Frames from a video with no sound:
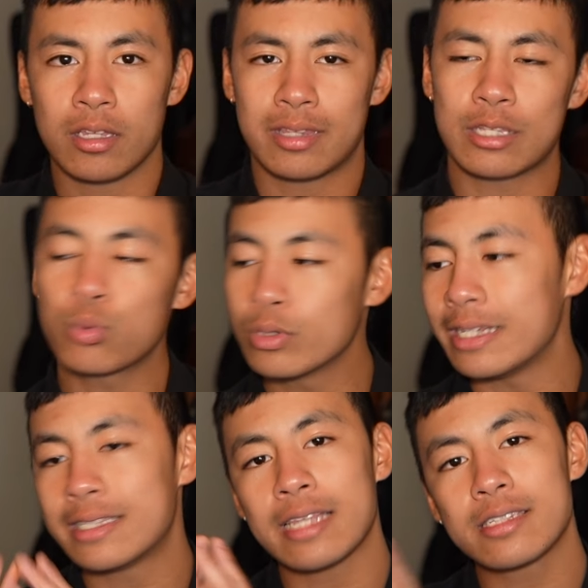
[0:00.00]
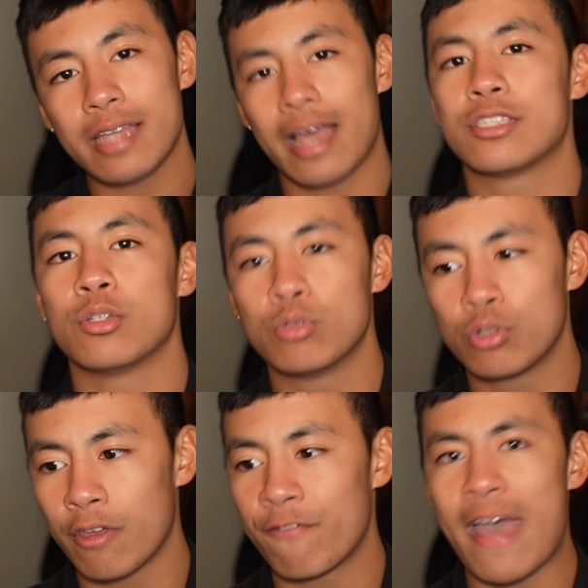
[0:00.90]
This will desensitize you
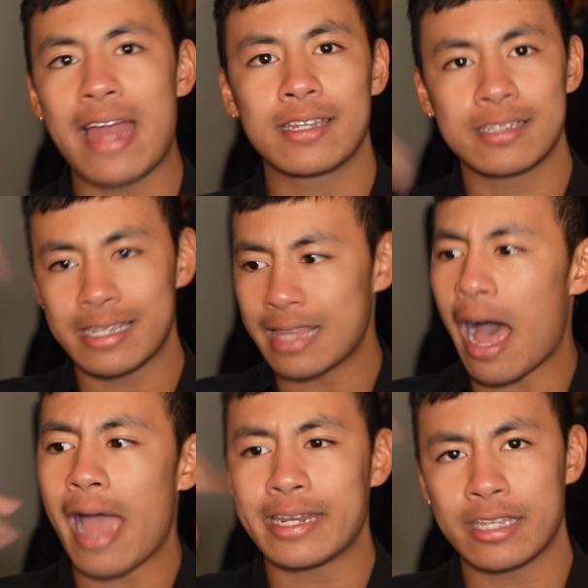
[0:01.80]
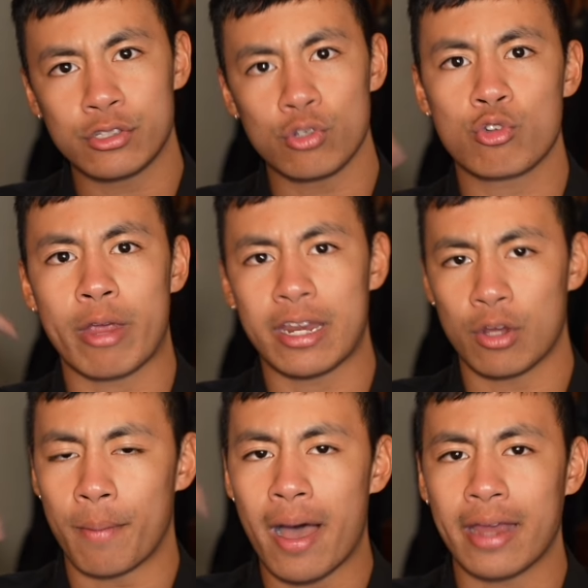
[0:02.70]
to the fantasy, the ideas you create in
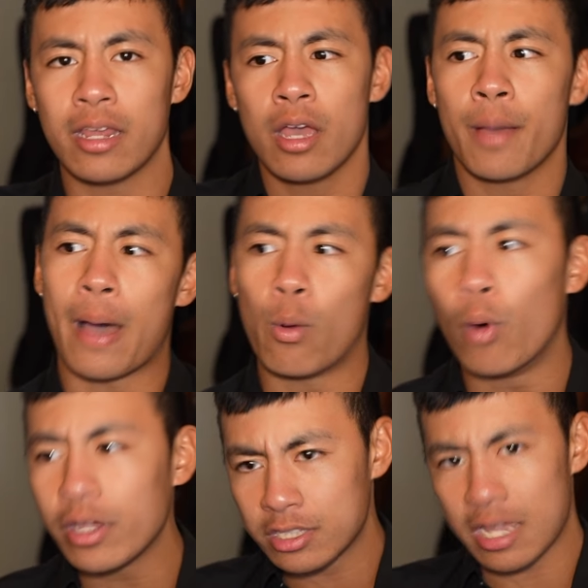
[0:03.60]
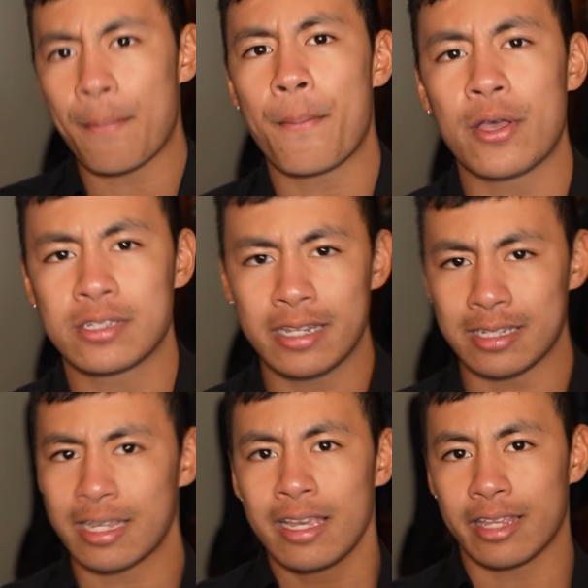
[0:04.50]
your mind about what this type of person is,